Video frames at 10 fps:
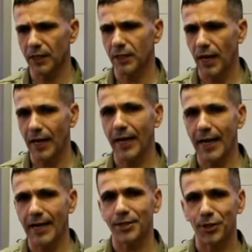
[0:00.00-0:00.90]
is I
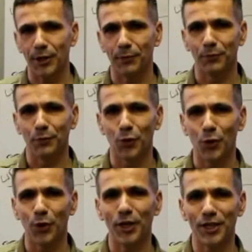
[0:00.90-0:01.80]
asked them,
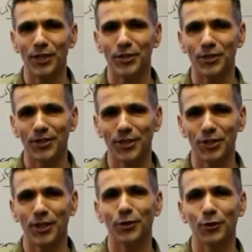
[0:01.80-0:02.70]
what is the
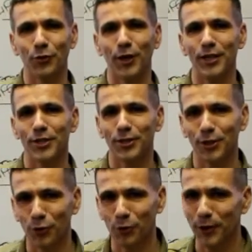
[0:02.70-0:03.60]
single greatest
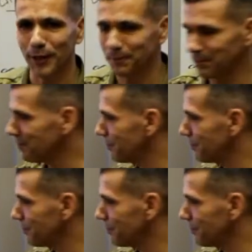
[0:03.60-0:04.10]
determinant,